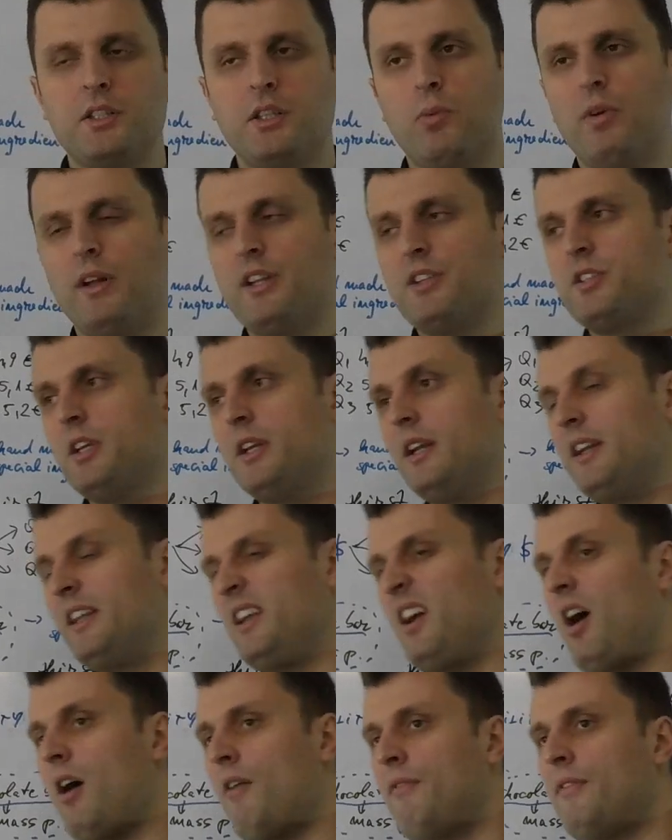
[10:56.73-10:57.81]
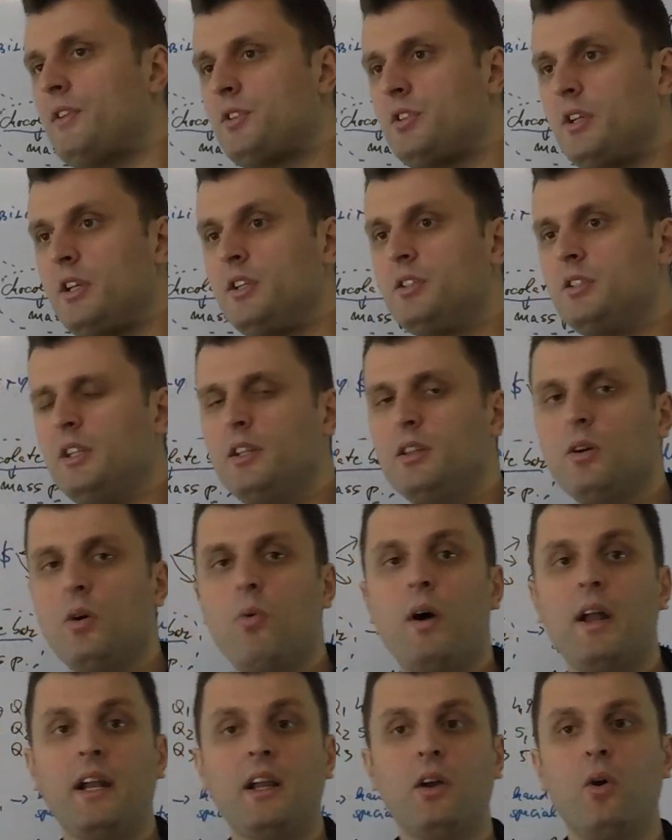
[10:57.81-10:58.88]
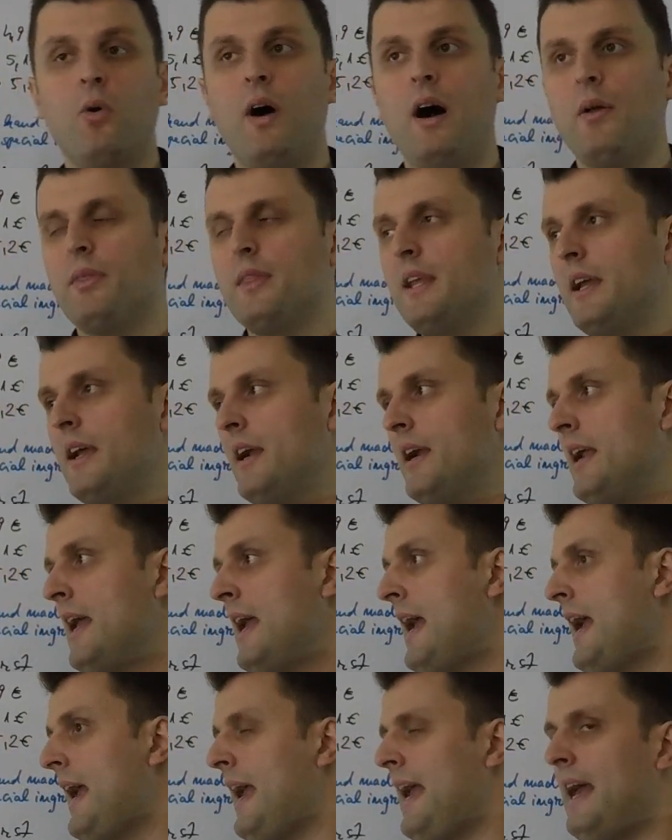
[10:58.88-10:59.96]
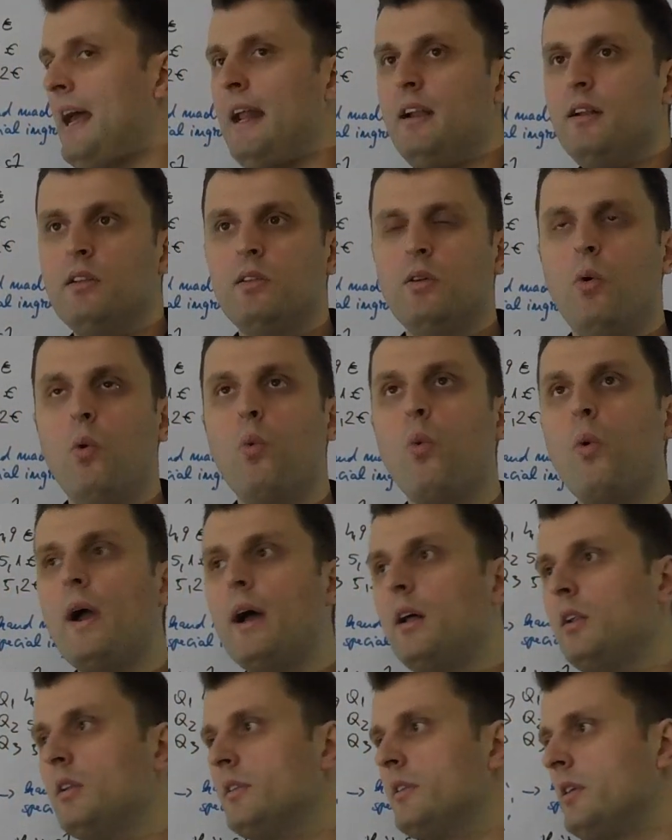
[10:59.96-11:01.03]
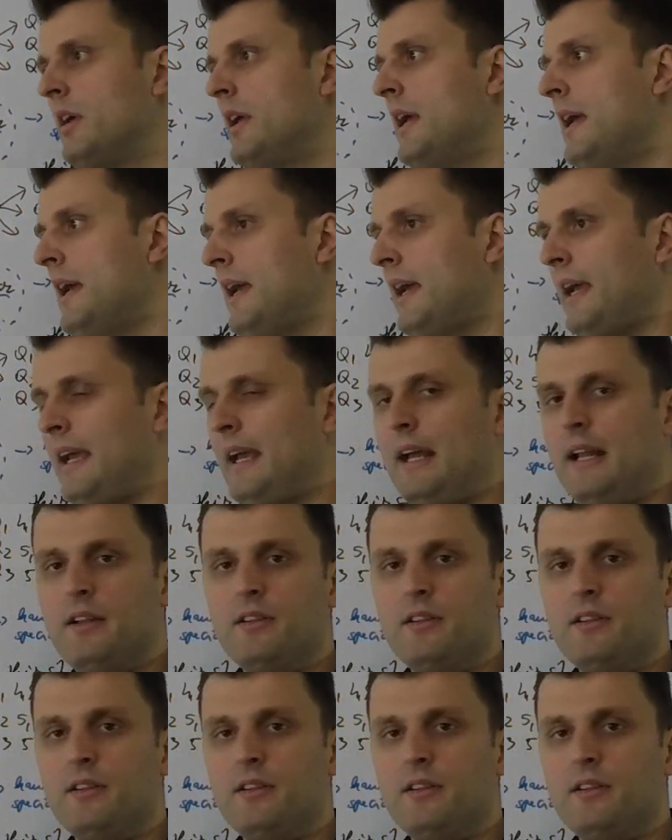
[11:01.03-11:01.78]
They want to sit at the offices. They don't want to go out there and weld and